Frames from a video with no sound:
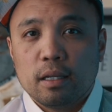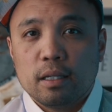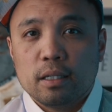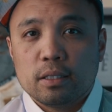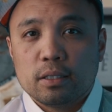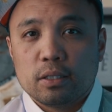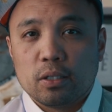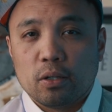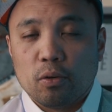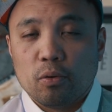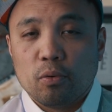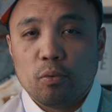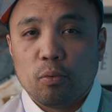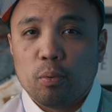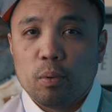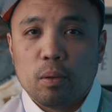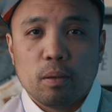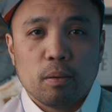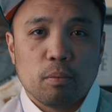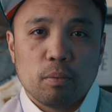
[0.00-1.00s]
So,
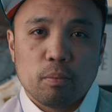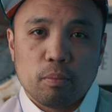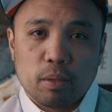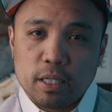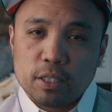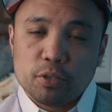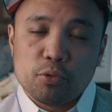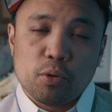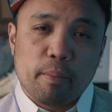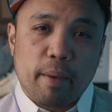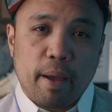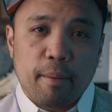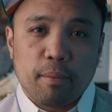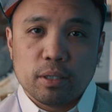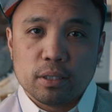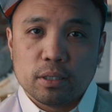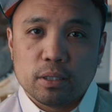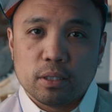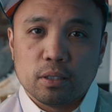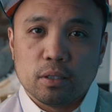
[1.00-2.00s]
please
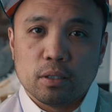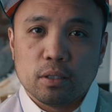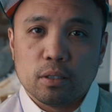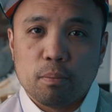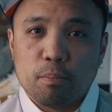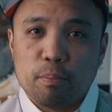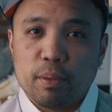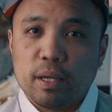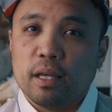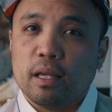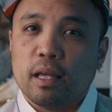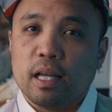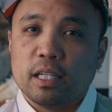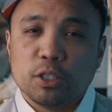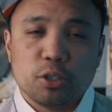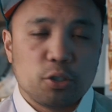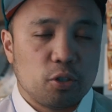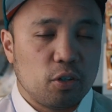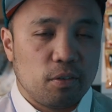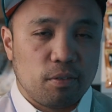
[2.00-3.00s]
remember to be as
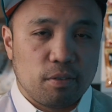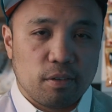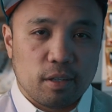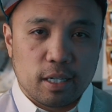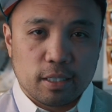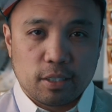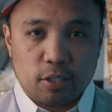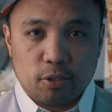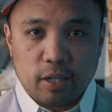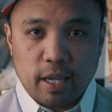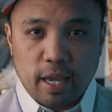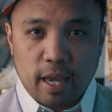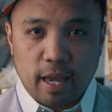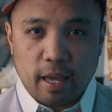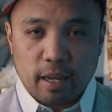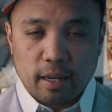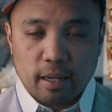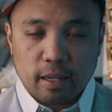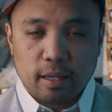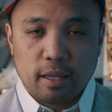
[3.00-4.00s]
truthful as you
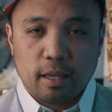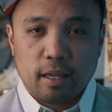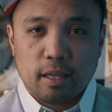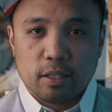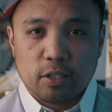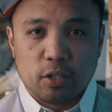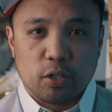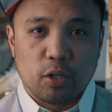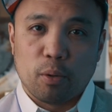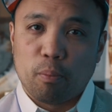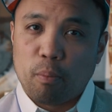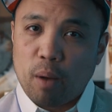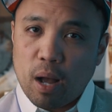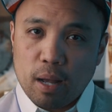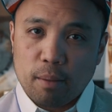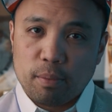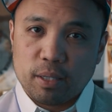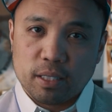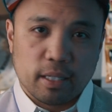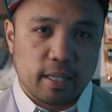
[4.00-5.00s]
can to your
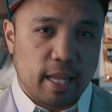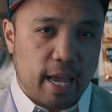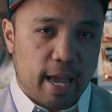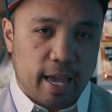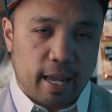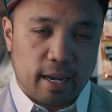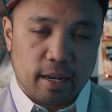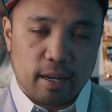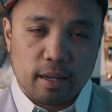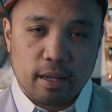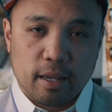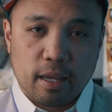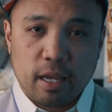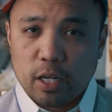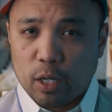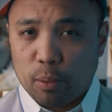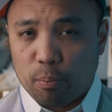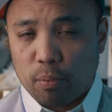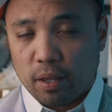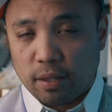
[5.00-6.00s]
mom and dad,
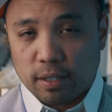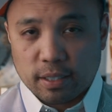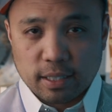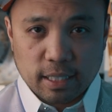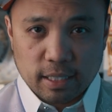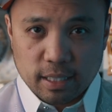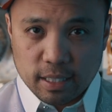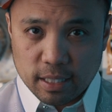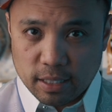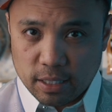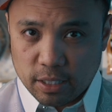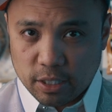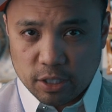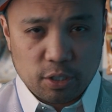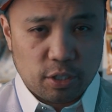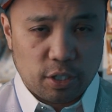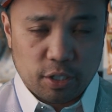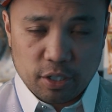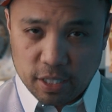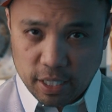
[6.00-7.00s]
your brothers and sisters,
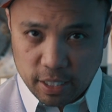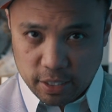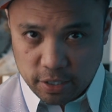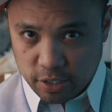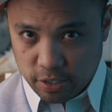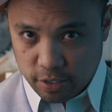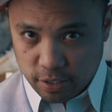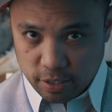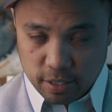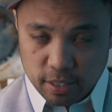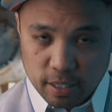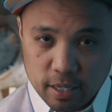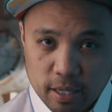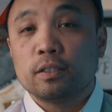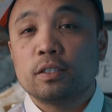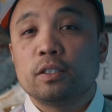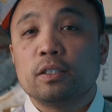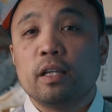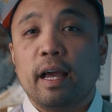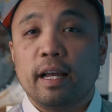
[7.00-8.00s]
to your teachers,
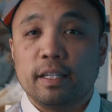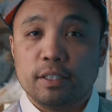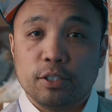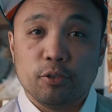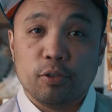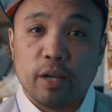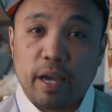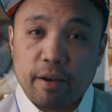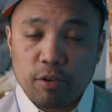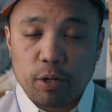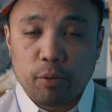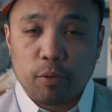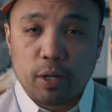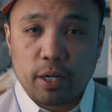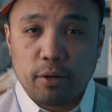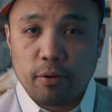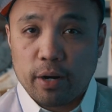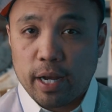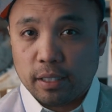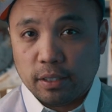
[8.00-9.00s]
and to
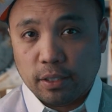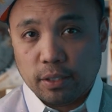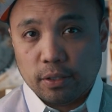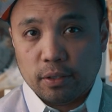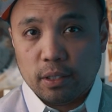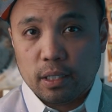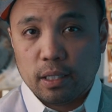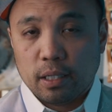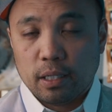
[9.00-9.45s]
everyone around you.